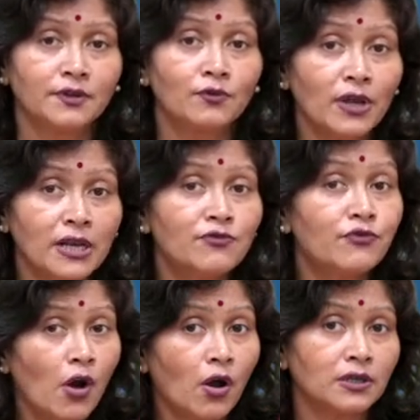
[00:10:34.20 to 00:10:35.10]
Will
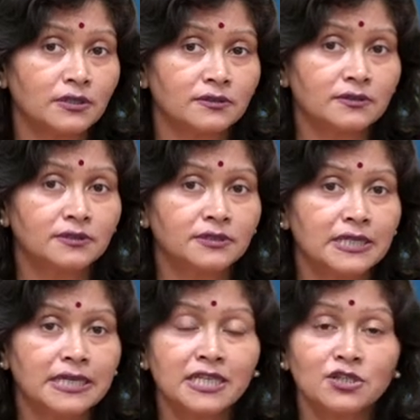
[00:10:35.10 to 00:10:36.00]
fall.
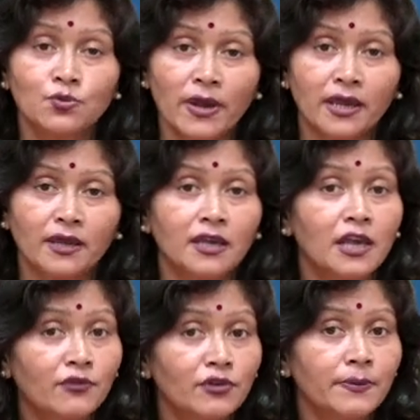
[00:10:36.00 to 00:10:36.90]
In this way,
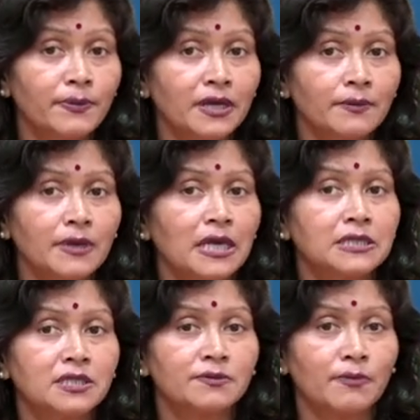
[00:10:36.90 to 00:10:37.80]
equilibrium in
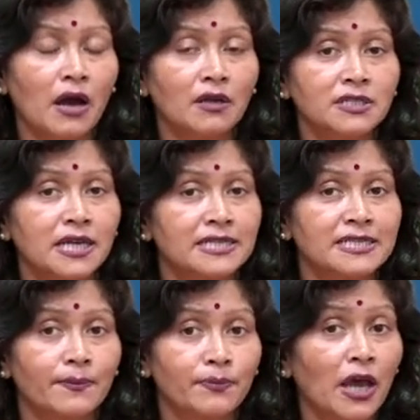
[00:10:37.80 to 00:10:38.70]
the demand and
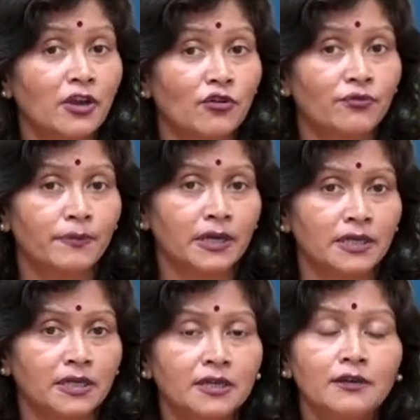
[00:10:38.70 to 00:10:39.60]
supply of
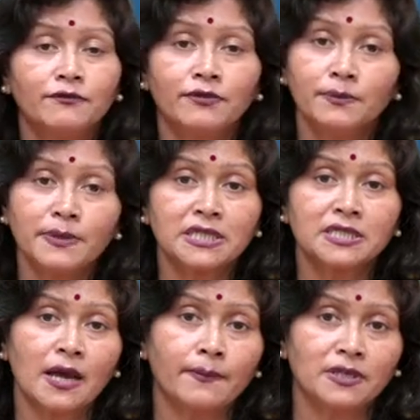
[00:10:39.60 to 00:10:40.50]
money will be
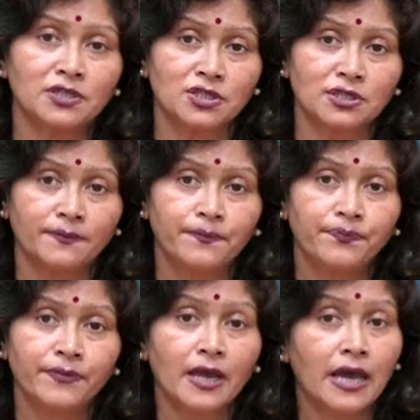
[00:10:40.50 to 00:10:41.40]
established
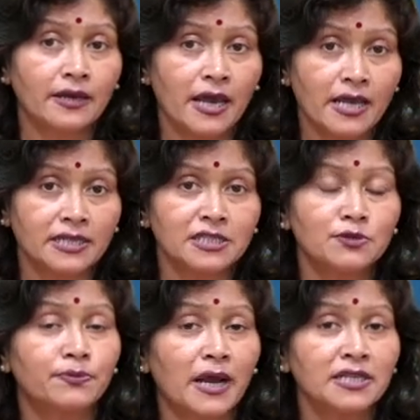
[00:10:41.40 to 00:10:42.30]
and hence
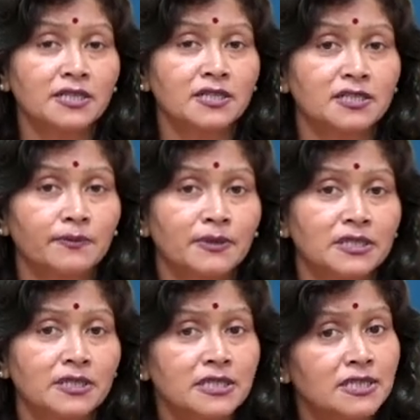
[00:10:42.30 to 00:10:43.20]
price
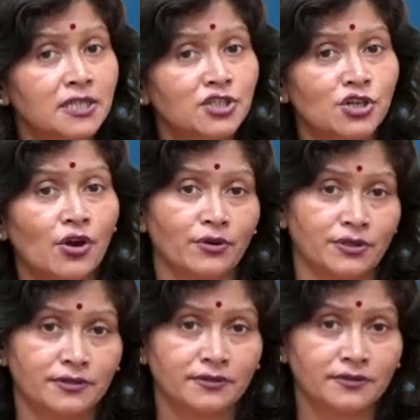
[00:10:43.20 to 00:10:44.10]
stability is ensured.